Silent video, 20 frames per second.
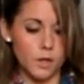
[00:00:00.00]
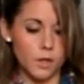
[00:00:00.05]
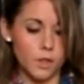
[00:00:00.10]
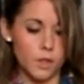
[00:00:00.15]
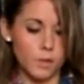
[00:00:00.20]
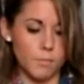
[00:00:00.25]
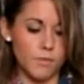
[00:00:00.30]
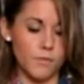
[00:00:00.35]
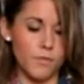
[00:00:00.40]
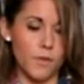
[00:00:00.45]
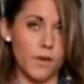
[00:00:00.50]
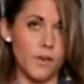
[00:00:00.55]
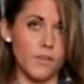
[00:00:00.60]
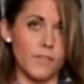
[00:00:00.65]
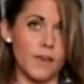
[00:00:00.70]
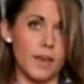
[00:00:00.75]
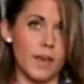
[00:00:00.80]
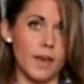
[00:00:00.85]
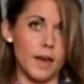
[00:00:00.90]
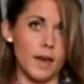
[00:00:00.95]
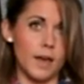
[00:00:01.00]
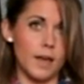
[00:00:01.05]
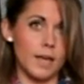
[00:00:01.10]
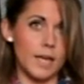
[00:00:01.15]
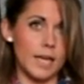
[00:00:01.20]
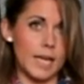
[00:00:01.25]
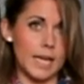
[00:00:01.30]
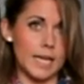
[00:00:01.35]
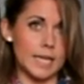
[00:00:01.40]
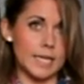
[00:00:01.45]
Thumb and forefinger
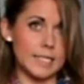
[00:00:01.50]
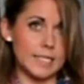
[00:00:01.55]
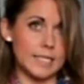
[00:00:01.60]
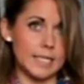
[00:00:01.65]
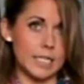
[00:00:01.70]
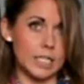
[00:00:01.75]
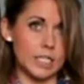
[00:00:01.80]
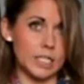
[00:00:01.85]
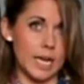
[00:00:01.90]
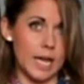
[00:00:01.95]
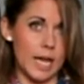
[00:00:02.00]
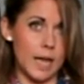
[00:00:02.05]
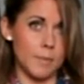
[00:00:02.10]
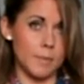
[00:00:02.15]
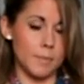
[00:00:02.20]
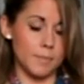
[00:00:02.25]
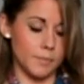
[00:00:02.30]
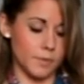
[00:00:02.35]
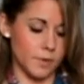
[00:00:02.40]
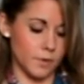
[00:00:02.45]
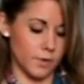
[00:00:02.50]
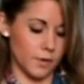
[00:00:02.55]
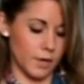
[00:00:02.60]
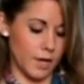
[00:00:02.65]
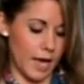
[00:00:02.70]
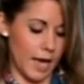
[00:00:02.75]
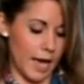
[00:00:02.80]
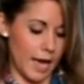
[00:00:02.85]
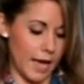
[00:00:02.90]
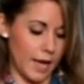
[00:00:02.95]
in a C shape.
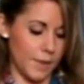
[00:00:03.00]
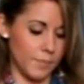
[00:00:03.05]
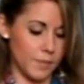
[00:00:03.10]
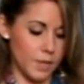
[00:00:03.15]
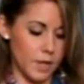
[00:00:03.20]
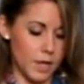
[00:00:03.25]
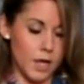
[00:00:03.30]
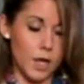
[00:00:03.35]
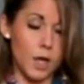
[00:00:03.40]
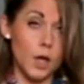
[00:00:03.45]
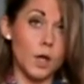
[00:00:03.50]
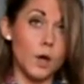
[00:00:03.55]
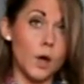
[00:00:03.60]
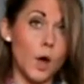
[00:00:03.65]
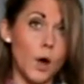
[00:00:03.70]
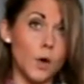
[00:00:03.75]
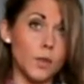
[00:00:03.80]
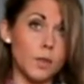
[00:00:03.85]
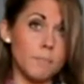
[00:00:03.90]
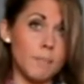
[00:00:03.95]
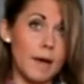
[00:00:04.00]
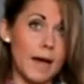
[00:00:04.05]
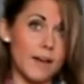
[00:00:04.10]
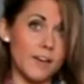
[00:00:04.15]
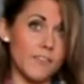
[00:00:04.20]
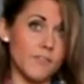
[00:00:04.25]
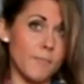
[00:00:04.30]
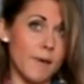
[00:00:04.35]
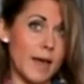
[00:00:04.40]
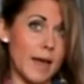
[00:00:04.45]
Okay. And hold the
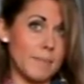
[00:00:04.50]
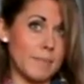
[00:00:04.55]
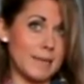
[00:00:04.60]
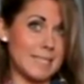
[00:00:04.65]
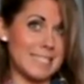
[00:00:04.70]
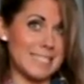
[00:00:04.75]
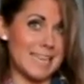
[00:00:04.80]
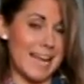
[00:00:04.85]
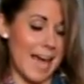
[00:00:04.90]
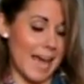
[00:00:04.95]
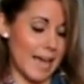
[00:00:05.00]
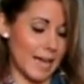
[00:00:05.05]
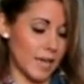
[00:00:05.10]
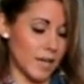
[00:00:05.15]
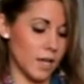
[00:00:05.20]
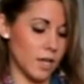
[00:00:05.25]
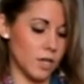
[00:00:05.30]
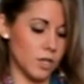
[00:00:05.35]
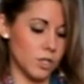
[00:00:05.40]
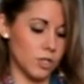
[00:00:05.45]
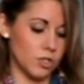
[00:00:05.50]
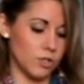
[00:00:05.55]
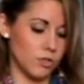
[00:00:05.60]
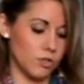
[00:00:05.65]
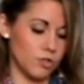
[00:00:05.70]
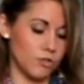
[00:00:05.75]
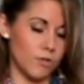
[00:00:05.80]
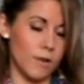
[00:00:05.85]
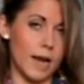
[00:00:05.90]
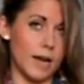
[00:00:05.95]
back of baby's neck.
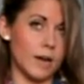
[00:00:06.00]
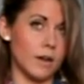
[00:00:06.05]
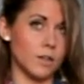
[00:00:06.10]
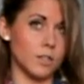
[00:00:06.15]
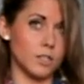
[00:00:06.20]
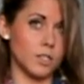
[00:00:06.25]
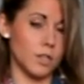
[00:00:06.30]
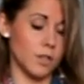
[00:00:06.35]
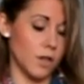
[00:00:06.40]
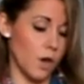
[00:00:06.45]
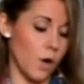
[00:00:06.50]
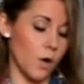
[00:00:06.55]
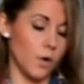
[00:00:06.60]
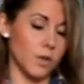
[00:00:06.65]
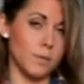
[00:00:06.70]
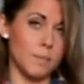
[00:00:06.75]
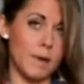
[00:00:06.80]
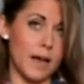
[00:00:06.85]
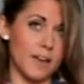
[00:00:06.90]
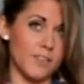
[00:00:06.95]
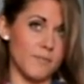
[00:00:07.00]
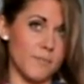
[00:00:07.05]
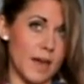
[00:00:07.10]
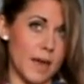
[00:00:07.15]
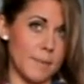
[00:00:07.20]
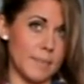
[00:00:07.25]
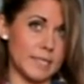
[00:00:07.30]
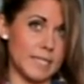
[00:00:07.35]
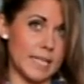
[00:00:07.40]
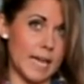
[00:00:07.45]
Try not to hold the back of
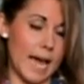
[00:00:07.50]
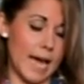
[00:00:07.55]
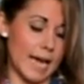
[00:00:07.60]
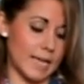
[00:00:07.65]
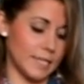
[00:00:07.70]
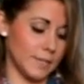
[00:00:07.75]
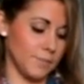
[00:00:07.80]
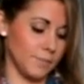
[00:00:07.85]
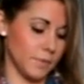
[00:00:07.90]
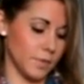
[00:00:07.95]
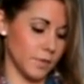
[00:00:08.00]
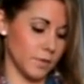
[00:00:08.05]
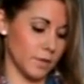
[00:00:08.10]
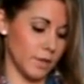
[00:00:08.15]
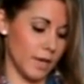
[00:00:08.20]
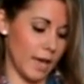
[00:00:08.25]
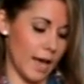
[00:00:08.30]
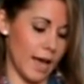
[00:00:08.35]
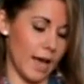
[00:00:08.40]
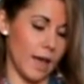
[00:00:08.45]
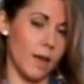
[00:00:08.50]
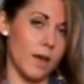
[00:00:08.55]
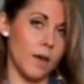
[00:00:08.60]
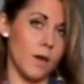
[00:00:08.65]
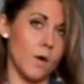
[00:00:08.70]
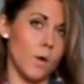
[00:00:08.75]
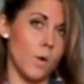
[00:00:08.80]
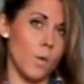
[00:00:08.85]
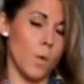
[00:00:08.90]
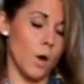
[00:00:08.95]
baby's head, okay?
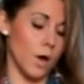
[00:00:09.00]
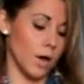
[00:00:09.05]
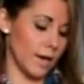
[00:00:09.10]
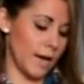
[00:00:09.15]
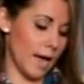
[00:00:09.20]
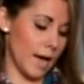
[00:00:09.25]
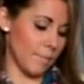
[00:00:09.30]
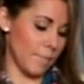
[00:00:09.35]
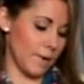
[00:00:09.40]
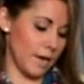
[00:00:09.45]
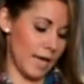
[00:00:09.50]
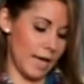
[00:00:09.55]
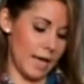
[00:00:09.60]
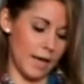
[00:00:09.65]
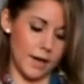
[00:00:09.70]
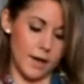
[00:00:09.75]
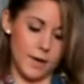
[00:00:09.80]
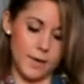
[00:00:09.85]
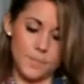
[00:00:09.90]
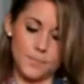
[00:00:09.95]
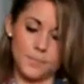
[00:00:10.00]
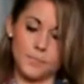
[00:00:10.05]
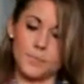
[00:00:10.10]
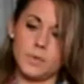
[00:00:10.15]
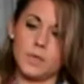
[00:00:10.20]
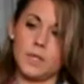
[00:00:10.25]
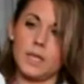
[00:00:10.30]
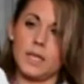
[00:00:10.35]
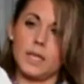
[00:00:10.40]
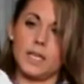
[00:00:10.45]
What can happen here
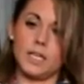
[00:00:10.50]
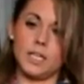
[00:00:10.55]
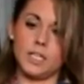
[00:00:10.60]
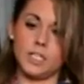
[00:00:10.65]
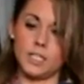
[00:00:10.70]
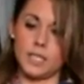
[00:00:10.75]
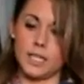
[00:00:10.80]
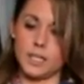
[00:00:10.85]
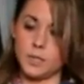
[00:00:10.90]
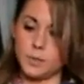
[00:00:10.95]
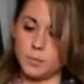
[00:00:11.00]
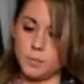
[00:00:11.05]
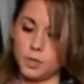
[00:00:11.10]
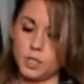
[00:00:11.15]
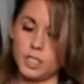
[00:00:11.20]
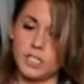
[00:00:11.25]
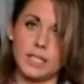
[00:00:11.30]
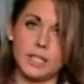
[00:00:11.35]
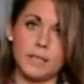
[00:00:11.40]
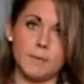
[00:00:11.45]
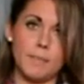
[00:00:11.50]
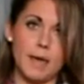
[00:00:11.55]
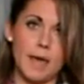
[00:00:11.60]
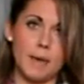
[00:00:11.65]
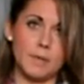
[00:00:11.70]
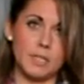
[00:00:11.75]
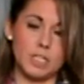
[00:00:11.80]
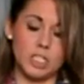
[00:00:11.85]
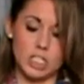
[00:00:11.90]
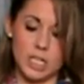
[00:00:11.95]
is you'll end up pushing the
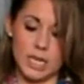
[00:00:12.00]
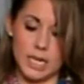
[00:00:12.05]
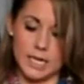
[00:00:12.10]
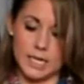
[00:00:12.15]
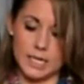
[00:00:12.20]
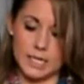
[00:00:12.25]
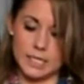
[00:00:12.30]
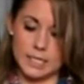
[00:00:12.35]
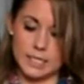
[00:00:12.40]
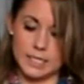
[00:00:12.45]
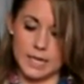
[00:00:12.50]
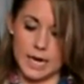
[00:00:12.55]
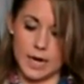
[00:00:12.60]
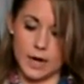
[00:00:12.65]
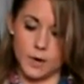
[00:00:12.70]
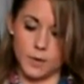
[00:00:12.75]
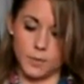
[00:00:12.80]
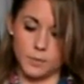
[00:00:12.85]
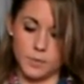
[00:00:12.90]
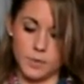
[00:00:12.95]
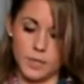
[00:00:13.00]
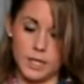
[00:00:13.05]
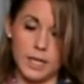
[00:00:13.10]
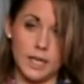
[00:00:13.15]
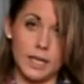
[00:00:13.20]
baby's chin down.